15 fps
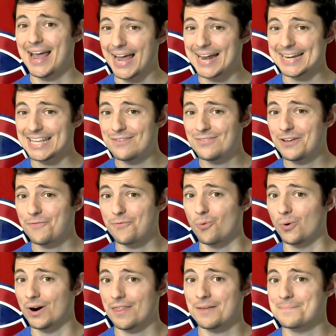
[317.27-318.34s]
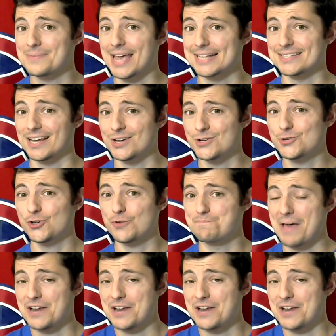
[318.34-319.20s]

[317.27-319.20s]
And even if one of them gets injured,